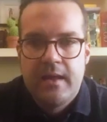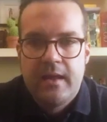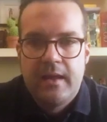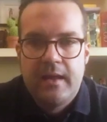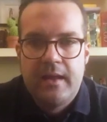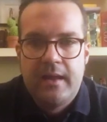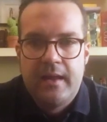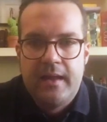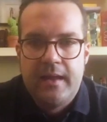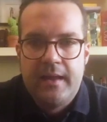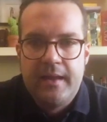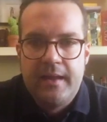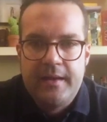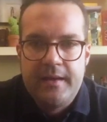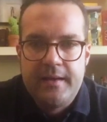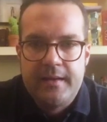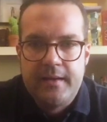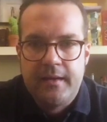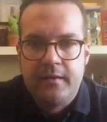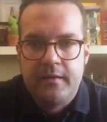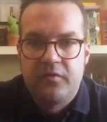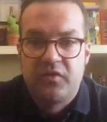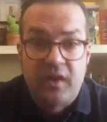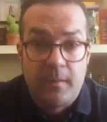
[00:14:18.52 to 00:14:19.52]
And
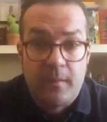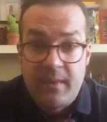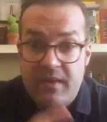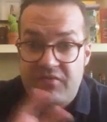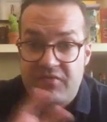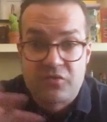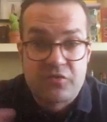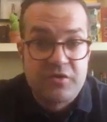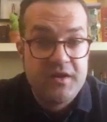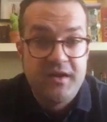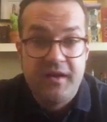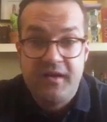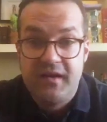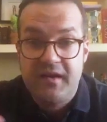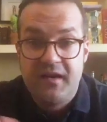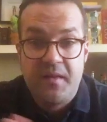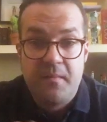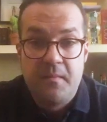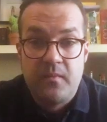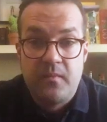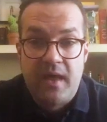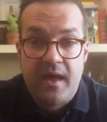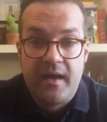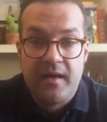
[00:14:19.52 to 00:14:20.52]
uh, some have credited
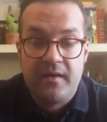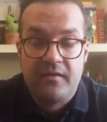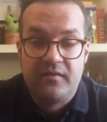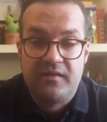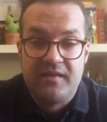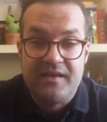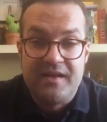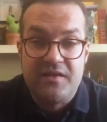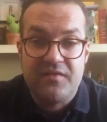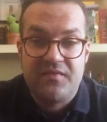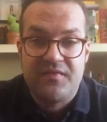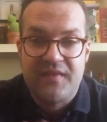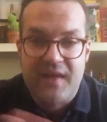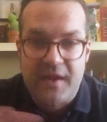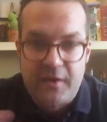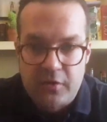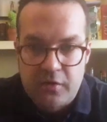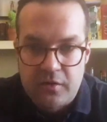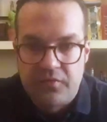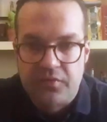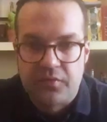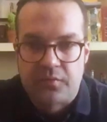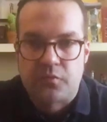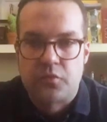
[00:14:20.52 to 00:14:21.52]
him as the inventor
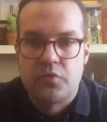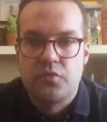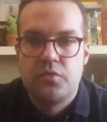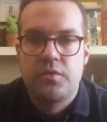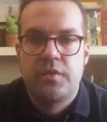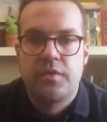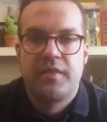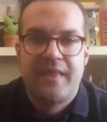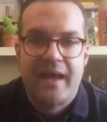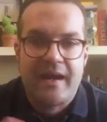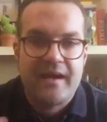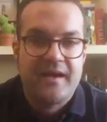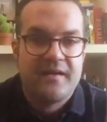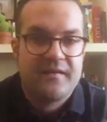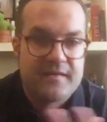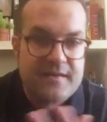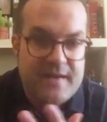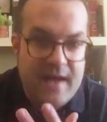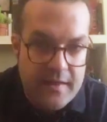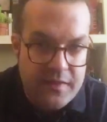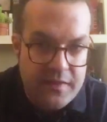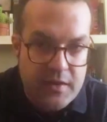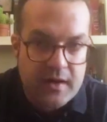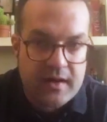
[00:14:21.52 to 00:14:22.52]
of vermouth. That is
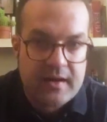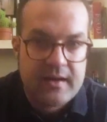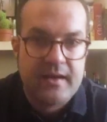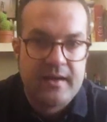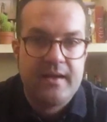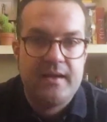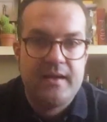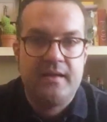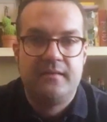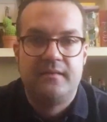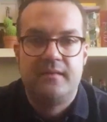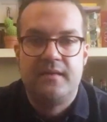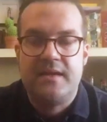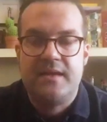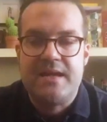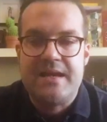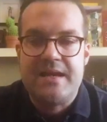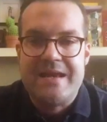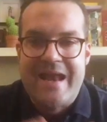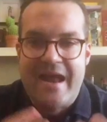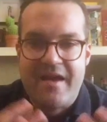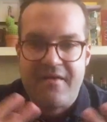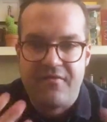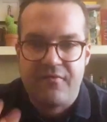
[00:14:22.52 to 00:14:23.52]
not the case. He
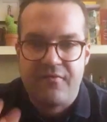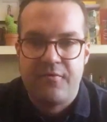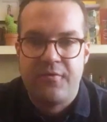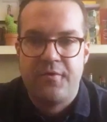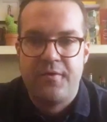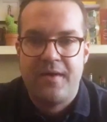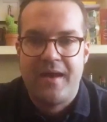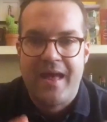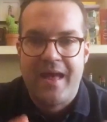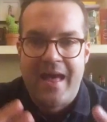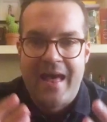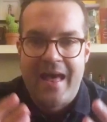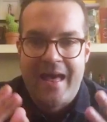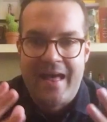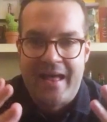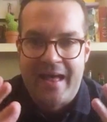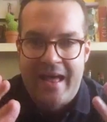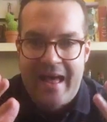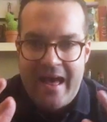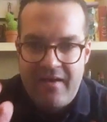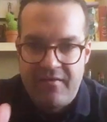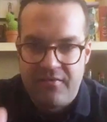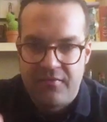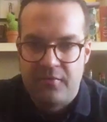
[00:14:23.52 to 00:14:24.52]
never,
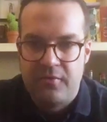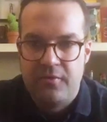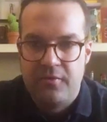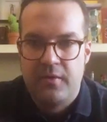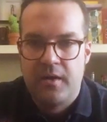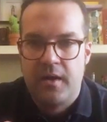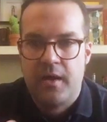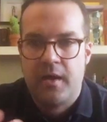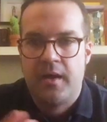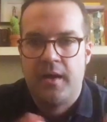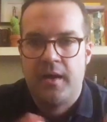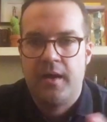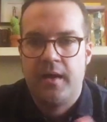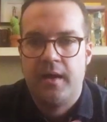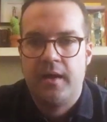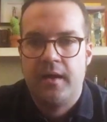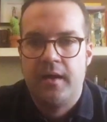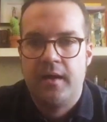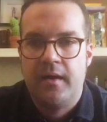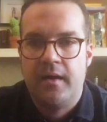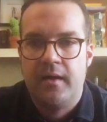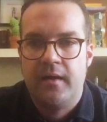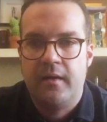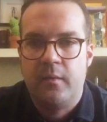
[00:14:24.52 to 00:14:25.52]
ever
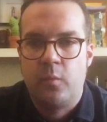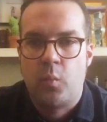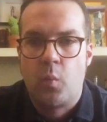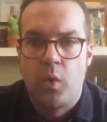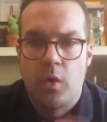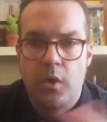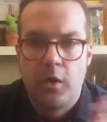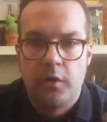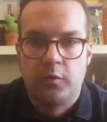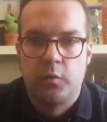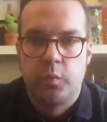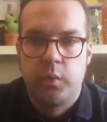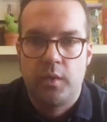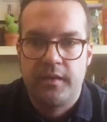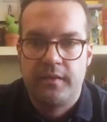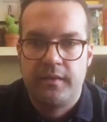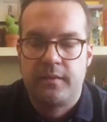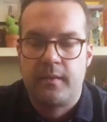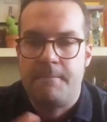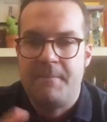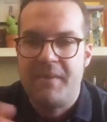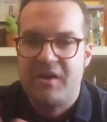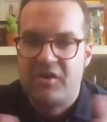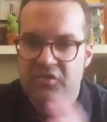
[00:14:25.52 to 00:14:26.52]
uh, worked with
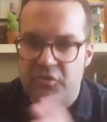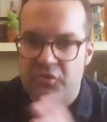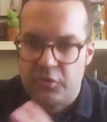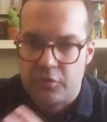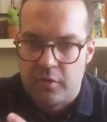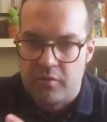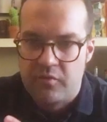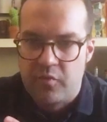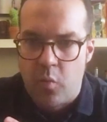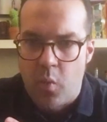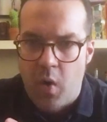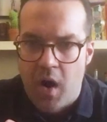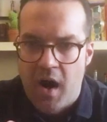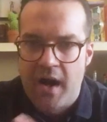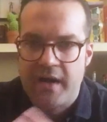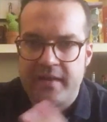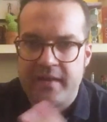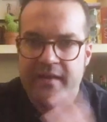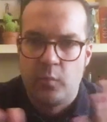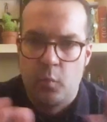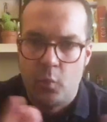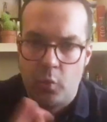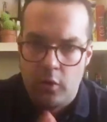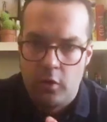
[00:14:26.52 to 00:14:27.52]
a mixture of wine
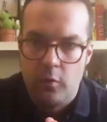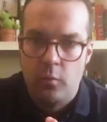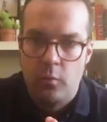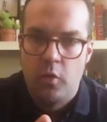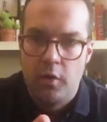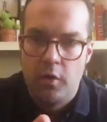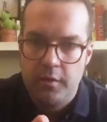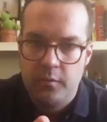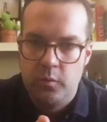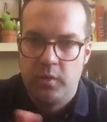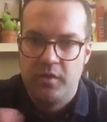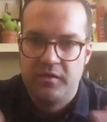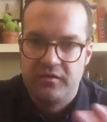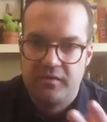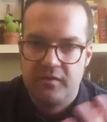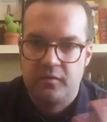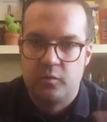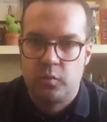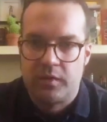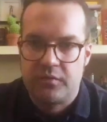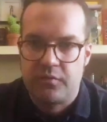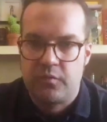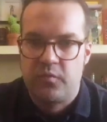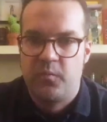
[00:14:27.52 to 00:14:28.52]
and wormwood, which is
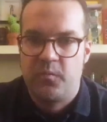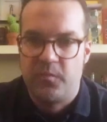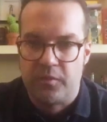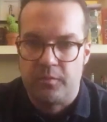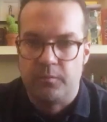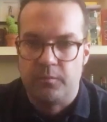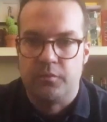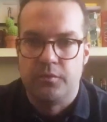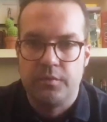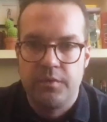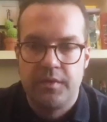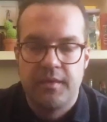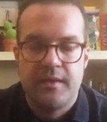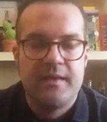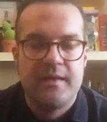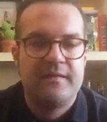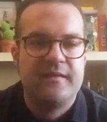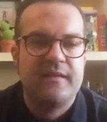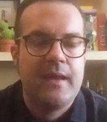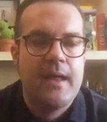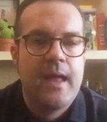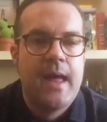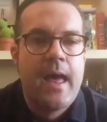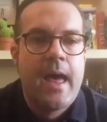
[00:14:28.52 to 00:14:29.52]
what vermouth
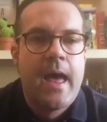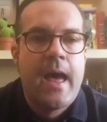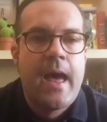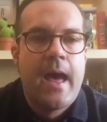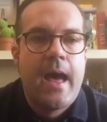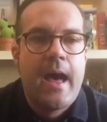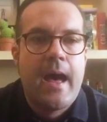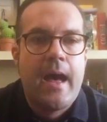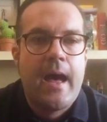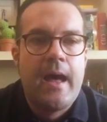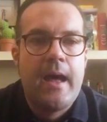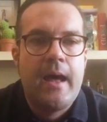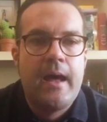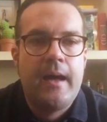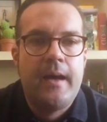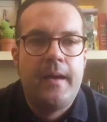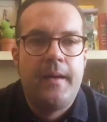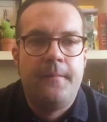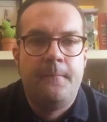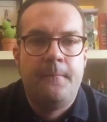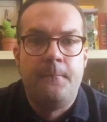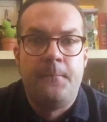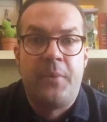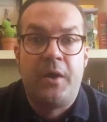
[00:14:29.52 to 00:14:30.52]
is.
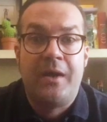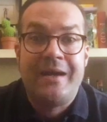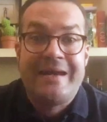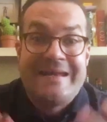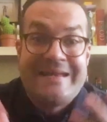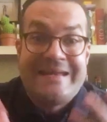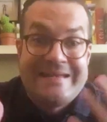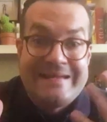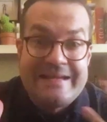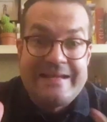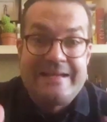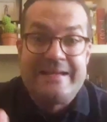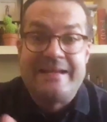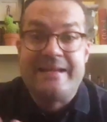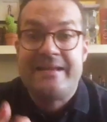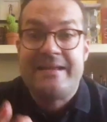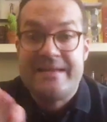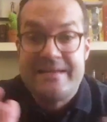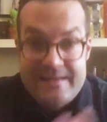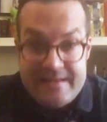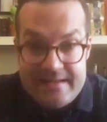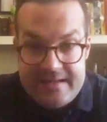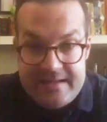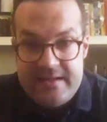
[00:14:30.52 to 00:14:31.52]
Um, but he did
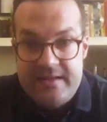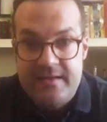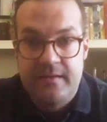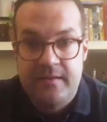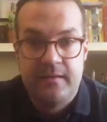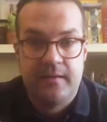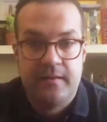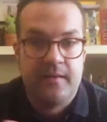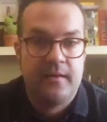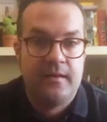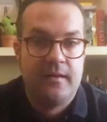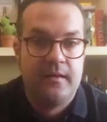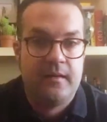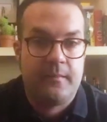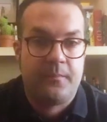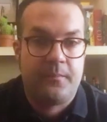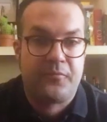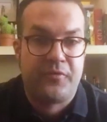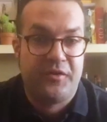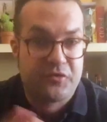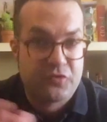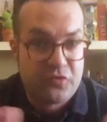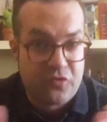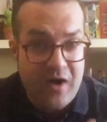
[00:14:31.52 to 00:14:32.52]
indeed uh,
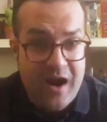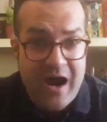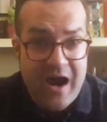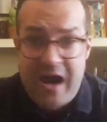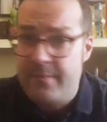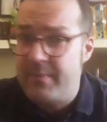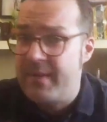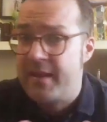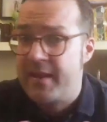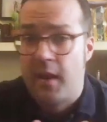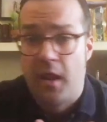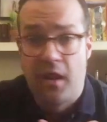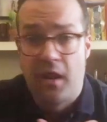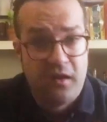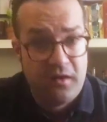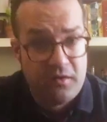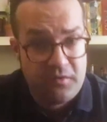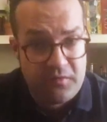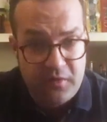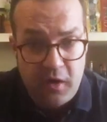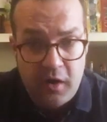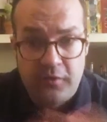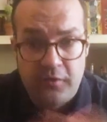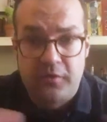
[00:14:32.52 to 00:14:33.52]
prescribe, and a lot
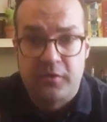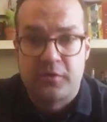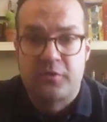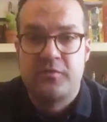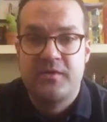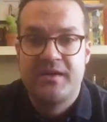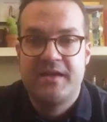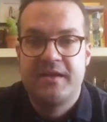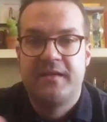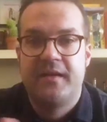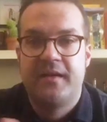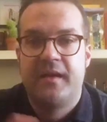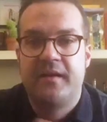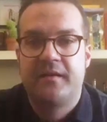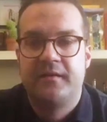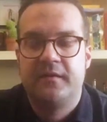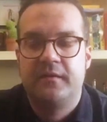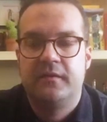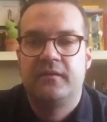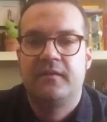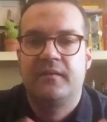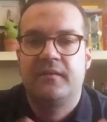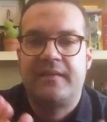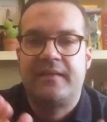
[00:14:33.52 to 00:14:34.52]
of other Greek
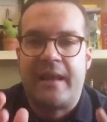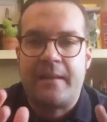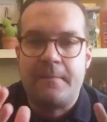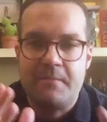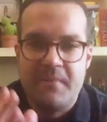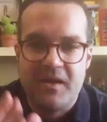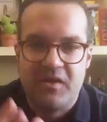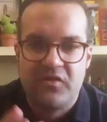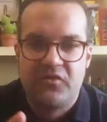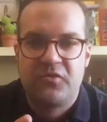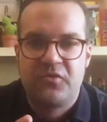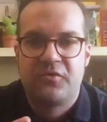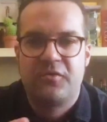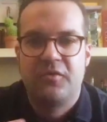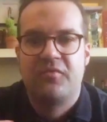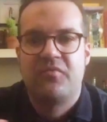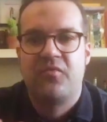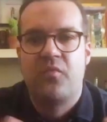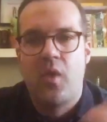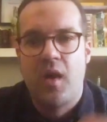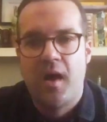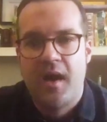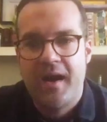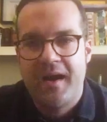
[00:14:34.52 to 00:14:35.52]
doctors, that mixture of
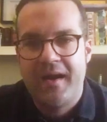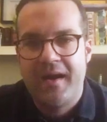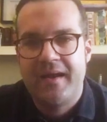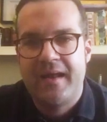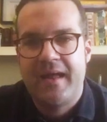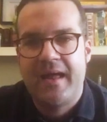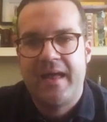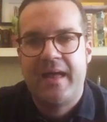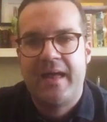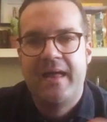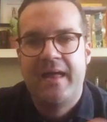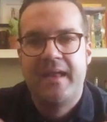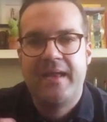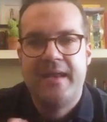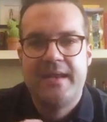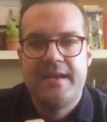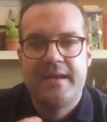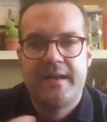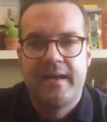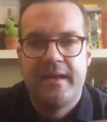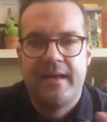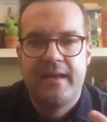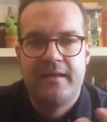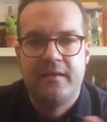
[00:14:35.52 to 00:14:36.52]
wine and,
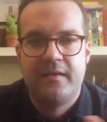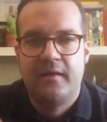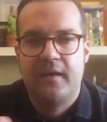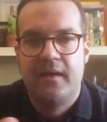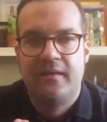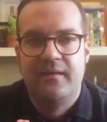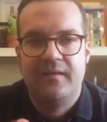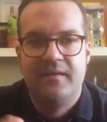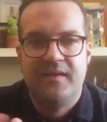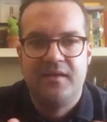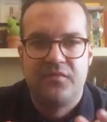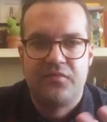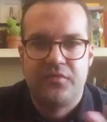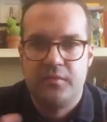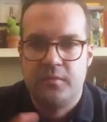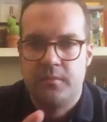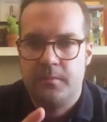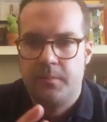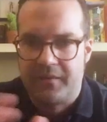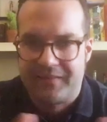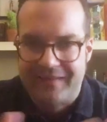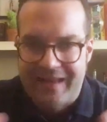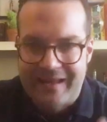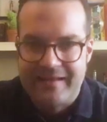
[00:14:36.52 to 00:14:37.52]
and, and different
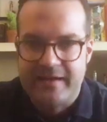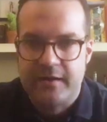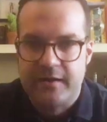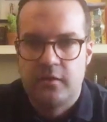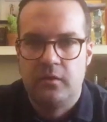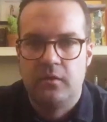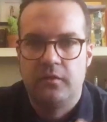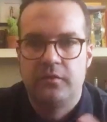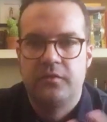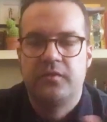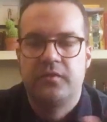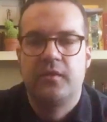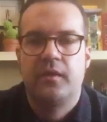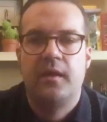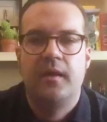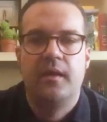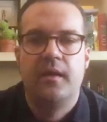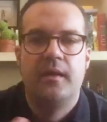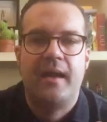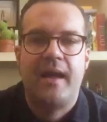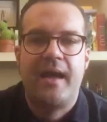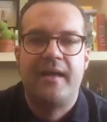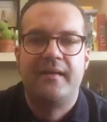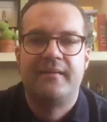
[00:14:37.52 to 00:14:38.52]
botanicals
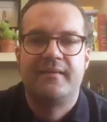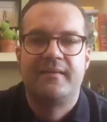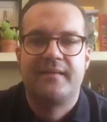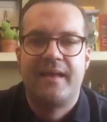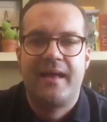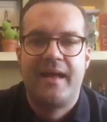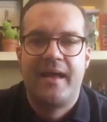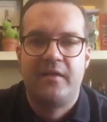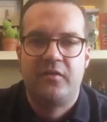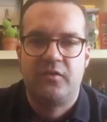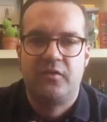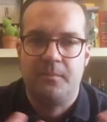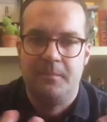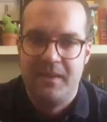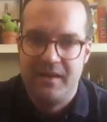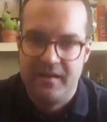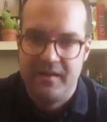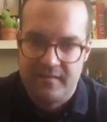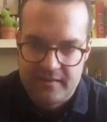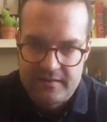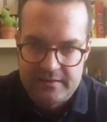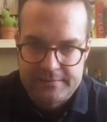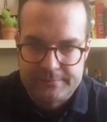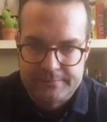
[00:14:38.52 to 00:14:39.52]
uh, as, as a
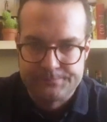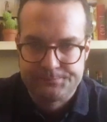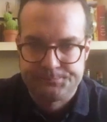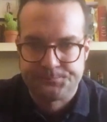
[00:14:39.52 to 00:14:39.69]
medicine.